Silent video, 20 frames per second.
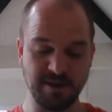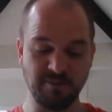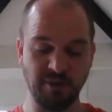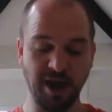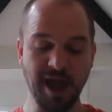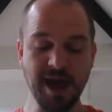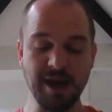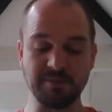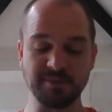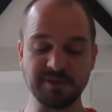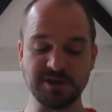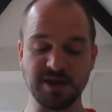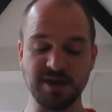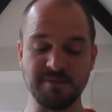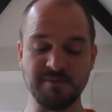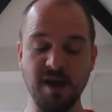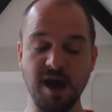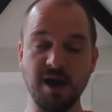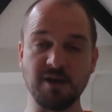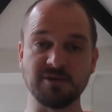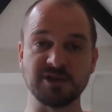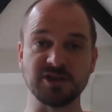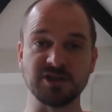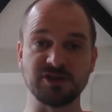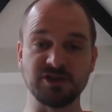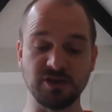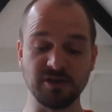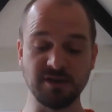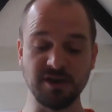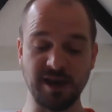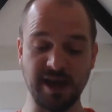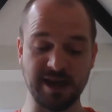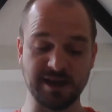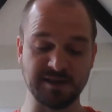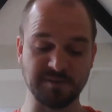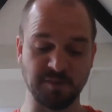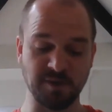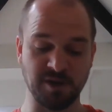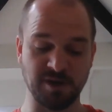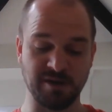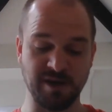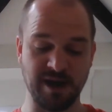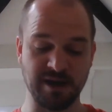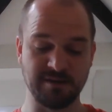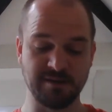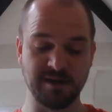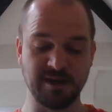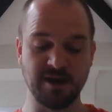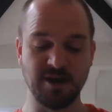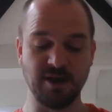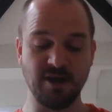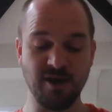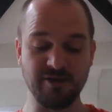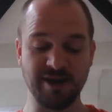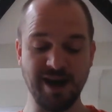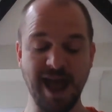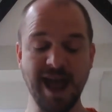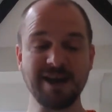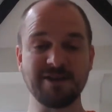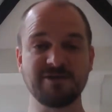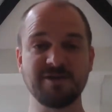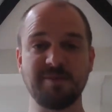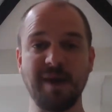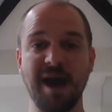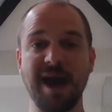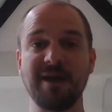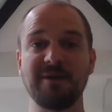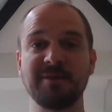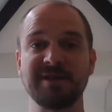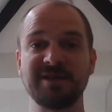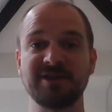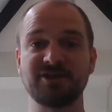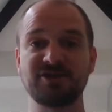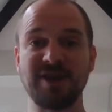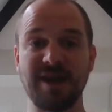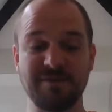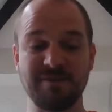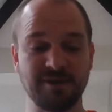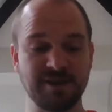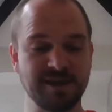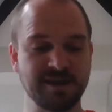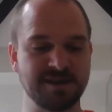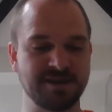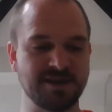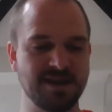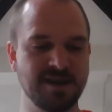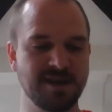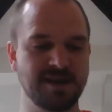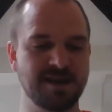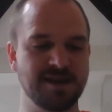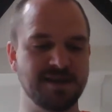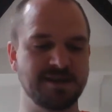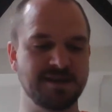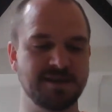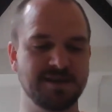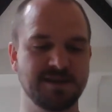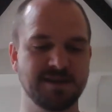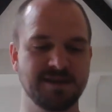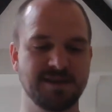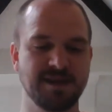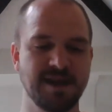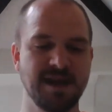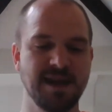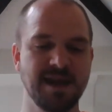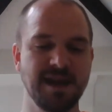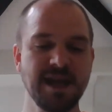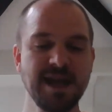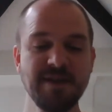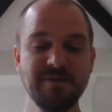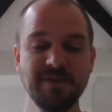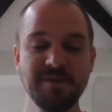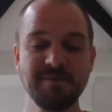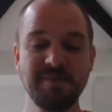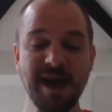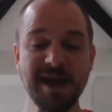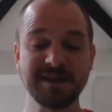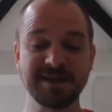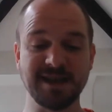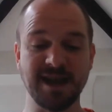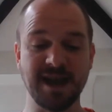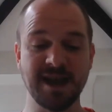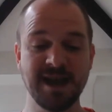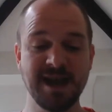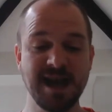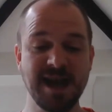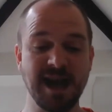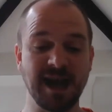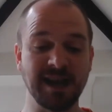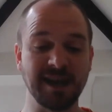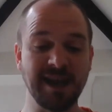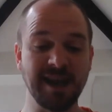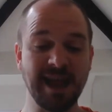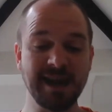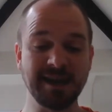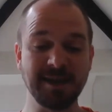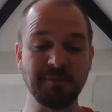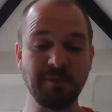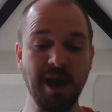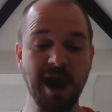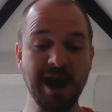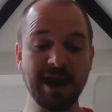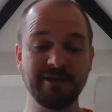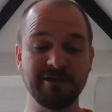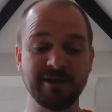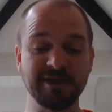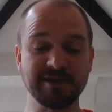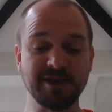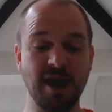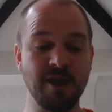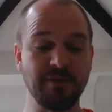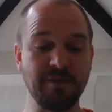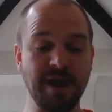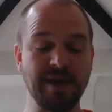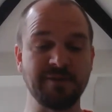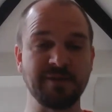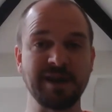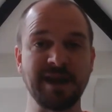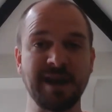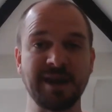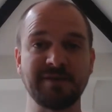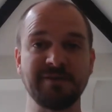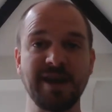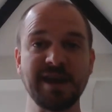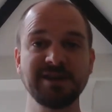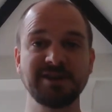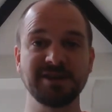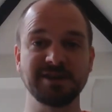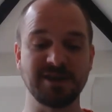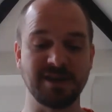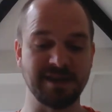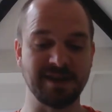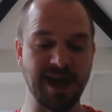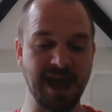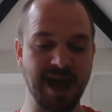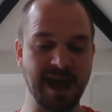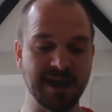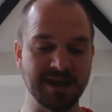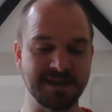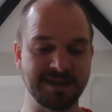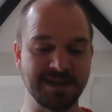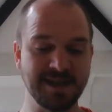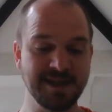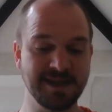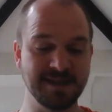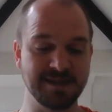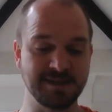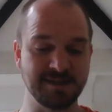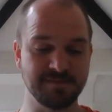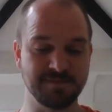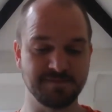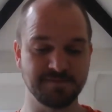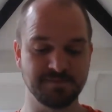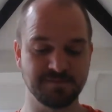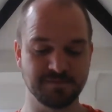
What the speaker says: Perhaps her ma was a jungle explorer, or an acrobat with the travelling circus. Even better, a lady pirate off having adventures on the high seas.